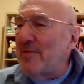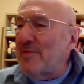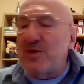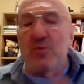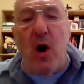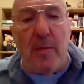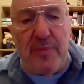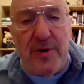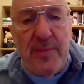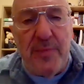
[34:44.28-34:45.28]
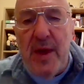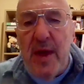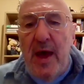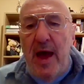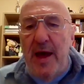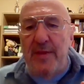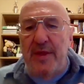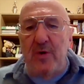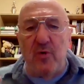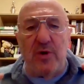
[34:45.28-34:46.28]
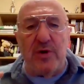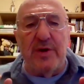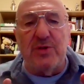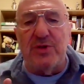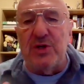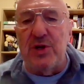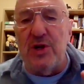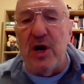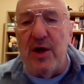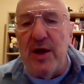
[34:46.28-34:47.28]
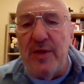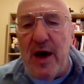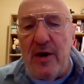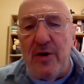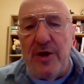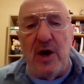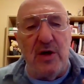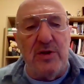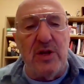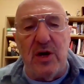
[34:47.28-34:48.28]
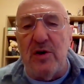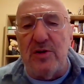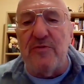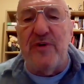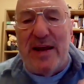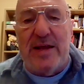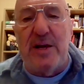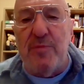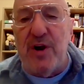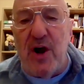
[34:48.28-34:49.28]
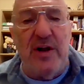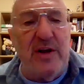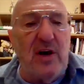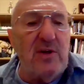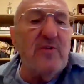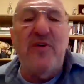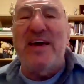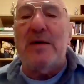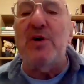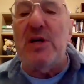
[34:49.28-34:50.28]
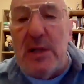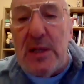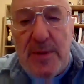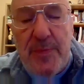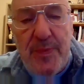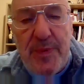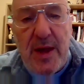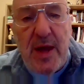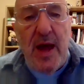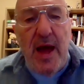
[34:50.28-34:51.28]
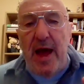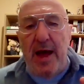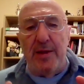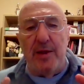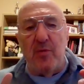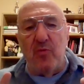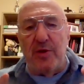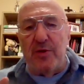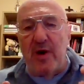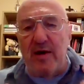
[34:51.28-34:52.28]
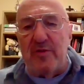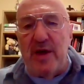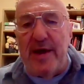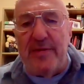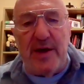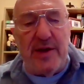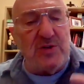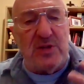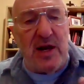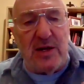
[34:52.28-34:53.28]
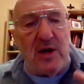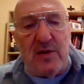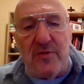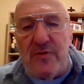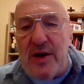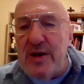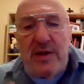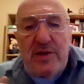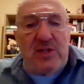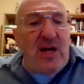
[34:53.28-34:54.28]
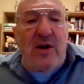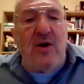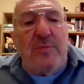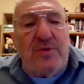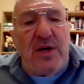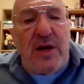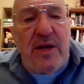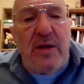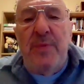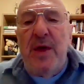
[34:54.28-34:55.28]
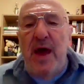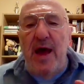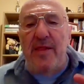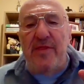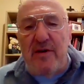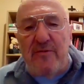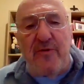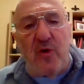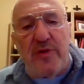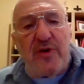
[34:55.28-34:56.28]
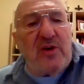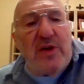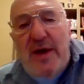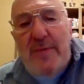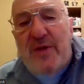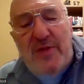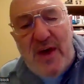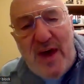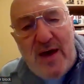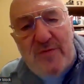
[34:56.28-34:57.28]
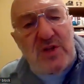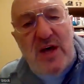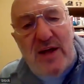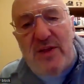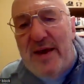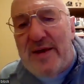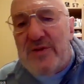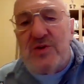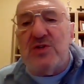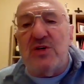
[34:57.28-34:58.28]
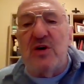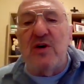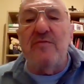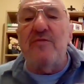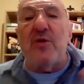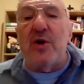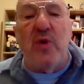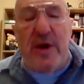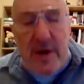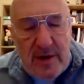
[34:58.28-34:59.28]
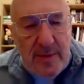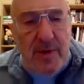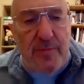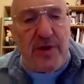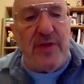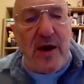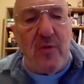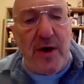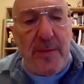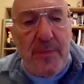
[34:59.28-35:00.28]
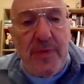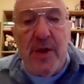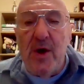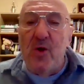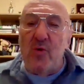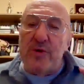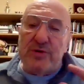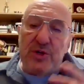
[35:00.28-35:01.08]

swamp, and they were considered not only uncultivated but uncultivatable. And when you have land that is not cultivated, it's not homesteaded, and therefore the claim that they have to that land is very weak. Let me put it that way. Whereas